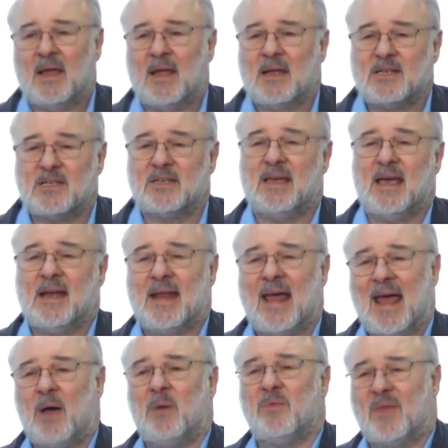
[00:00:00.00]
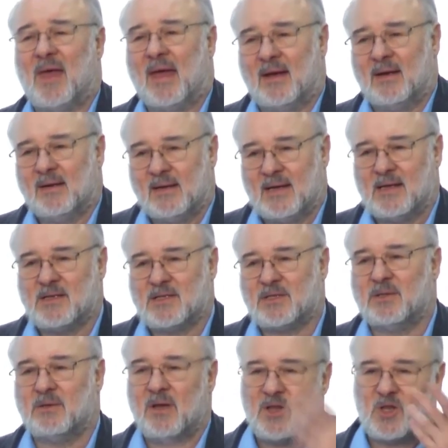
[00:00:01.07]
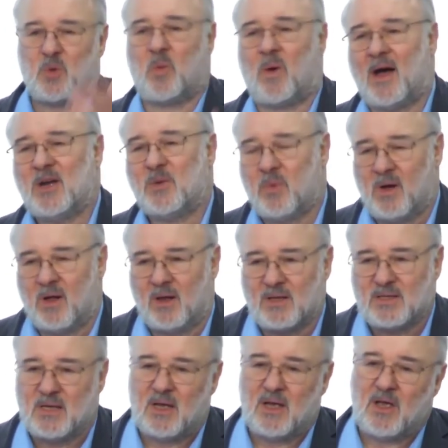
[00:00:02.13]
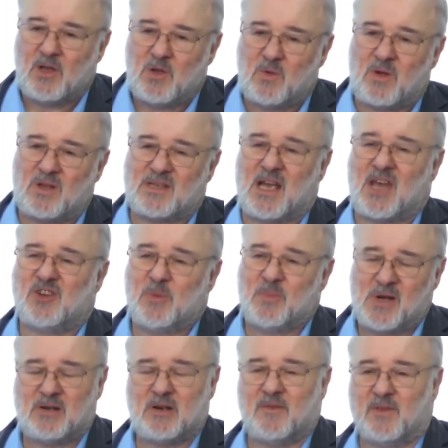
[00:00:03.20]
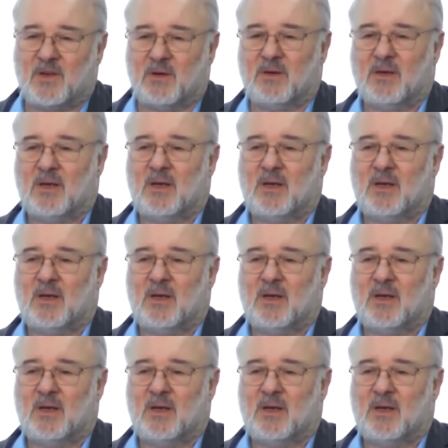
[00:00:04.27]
To get out there into the wide world, you've got to go through peer review.